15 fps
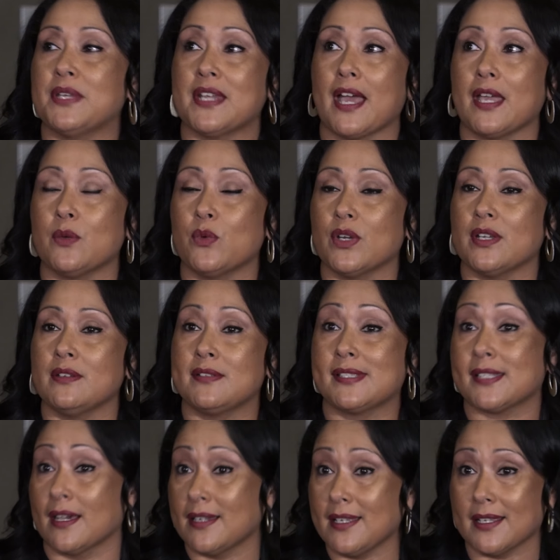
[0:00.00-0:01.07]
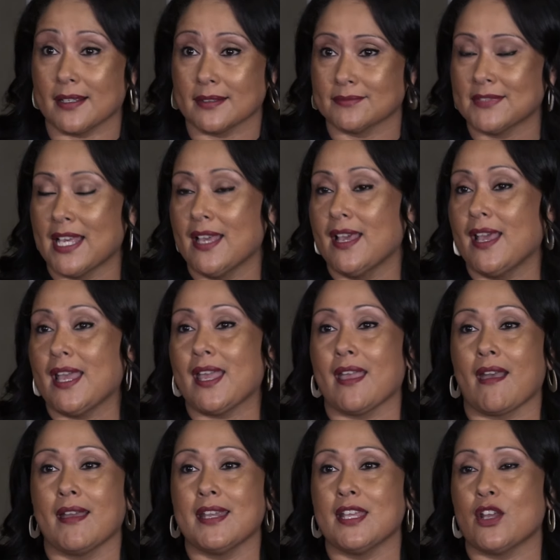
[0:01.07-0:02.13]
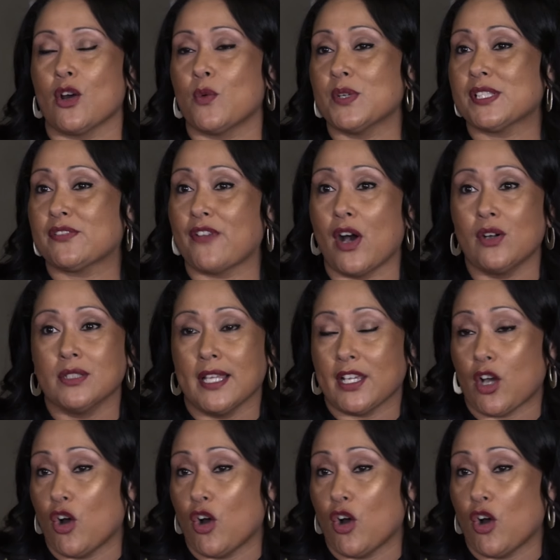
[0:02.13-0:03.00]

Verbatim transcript: And I would study here, and it always felt like